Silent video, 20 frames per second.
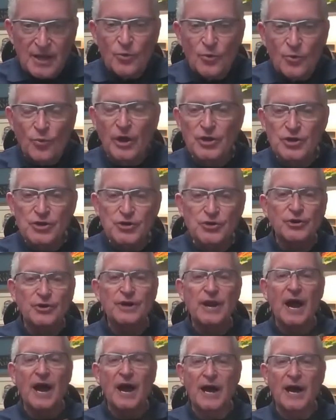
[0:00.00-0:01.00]
When you and
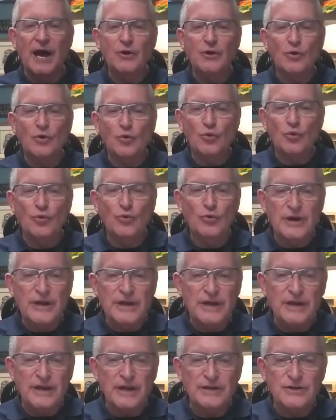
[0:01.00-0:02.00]
I
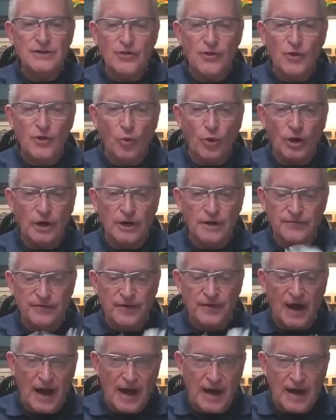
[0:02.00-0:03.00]
read the word of
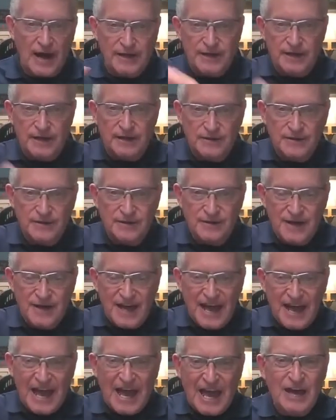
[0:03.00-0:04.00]
God
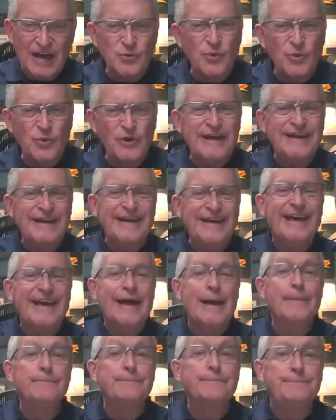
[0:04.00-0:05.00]
and we
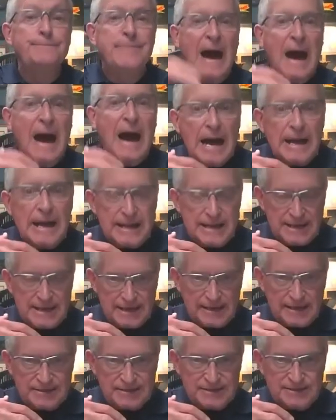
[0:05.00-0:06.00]
embody
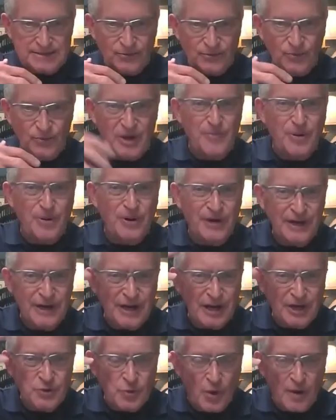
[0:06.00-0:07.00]
it, we put it
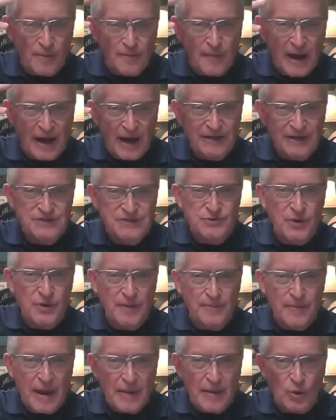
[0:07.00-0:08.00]
into our minds, we
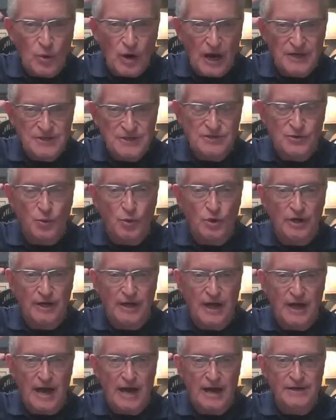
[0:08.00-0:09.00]
memorize the word of
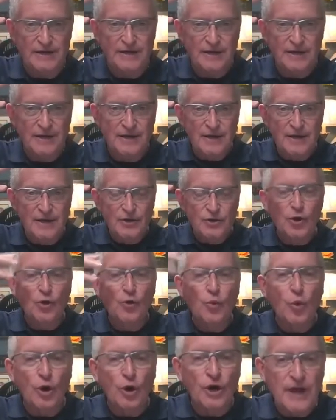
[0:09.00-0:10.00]
God. Your
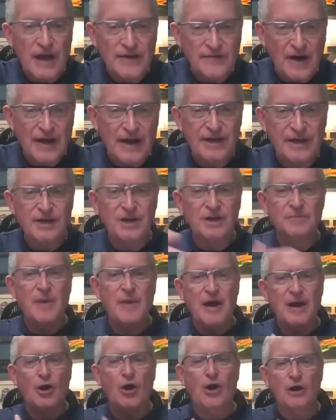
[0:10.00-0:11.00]
word have I hid in
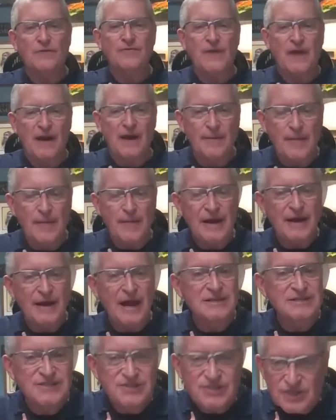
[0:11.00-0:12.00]
my heart that I might
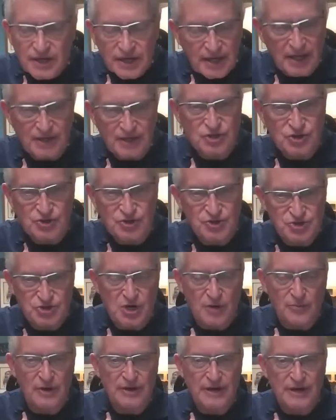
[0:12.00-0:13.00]
not sin against you,
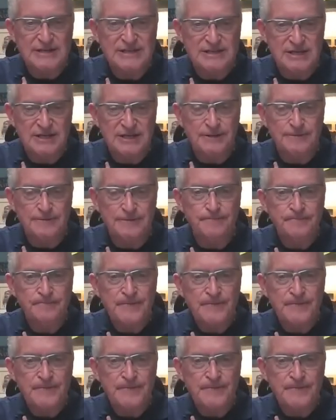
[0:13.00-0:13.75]
Psalm 119.